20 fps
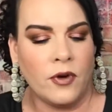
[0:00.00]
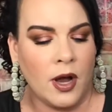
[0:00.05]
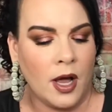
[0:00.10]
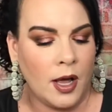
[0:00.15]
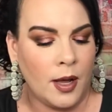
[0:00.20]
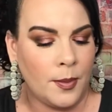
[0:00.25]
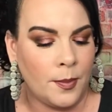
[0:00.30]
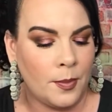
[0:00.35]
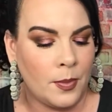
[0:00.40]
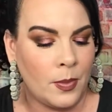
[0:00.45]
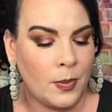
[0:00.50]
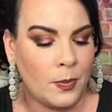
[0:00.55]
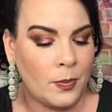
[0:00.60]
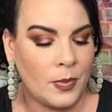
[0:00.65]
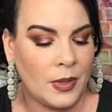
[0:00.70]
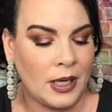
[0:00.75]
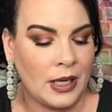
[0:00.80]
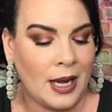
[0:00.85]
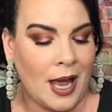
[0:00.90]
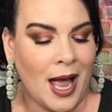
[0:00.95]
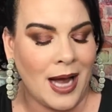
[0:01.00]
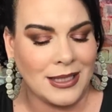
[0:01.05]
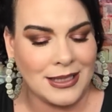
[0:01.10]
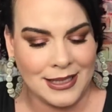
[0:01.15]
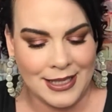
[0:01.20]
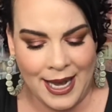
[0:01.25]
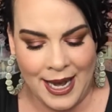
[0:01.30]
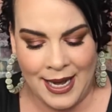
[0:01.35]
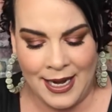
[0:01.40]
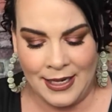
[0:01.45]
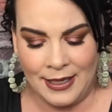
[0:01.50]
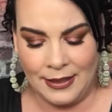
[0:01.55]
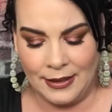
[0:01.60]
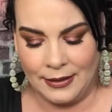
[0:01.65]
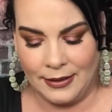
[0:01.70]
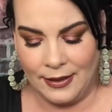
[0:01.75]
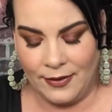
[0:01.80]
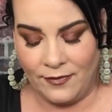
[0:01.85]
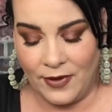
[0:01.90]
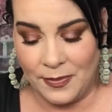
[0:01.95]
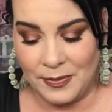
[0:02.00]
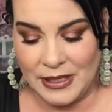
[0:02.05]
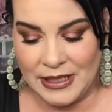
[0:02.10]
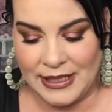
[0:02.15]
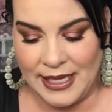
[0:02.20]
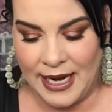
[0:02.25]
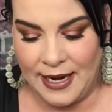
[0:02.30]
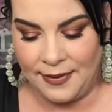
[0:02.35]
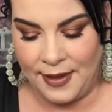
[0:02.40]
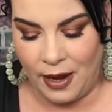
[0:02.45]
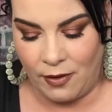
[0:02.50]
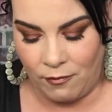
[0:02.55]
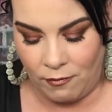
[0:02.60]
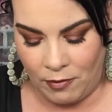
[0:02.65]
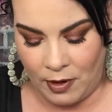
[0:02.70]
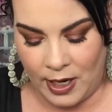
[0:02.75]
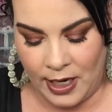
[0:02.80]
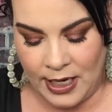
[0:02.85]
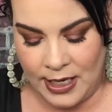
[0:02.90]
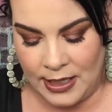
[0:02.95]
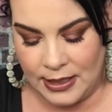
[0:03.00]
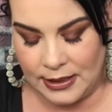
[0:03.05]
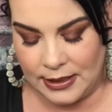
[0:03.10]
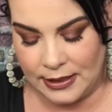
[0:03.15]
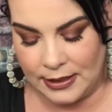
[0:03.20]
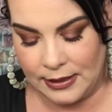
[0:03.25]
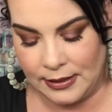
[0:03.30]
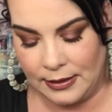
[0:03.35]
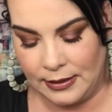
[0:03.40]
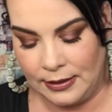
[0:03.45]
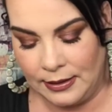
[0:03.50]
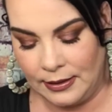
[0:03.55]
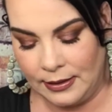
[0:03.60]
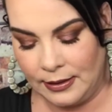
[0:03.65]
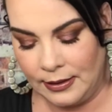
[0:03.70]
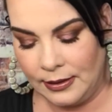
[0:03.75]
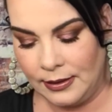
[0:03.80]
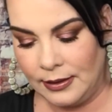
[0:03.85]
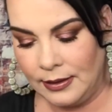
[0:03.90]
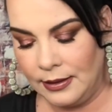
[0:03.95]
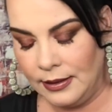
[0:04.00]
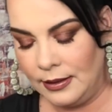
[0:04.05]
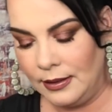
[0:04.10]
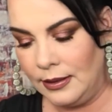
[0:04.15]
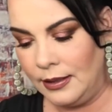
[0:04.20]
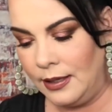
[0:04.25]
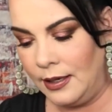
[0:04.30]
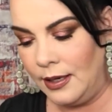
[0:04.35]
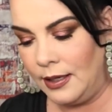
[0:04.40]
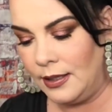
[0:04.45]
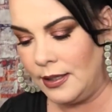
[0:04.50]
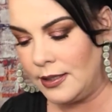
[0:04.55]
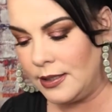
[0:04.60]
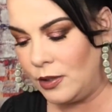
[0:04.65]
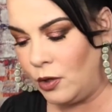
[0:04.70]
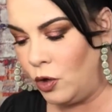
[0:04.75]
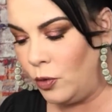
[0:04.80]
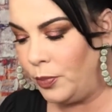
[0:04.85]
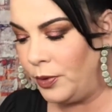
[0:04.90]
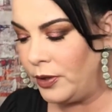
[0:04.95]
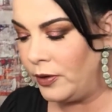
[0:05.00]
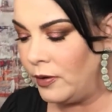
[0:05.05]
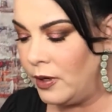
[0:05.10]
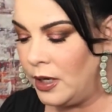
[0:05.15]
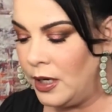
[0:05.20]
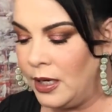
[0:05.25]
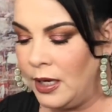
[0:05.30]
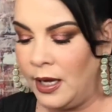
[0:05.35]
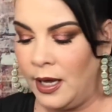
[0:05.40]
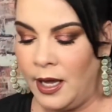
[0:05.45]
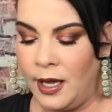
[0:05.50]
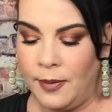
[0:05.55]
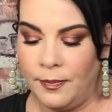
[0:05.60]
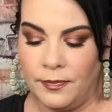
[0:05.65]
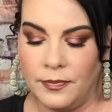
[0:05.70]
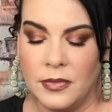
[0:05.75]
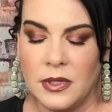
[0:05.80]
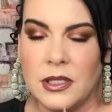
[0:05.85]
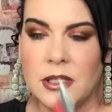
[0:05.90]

from Lotte. I'm saying that right. Let's open up.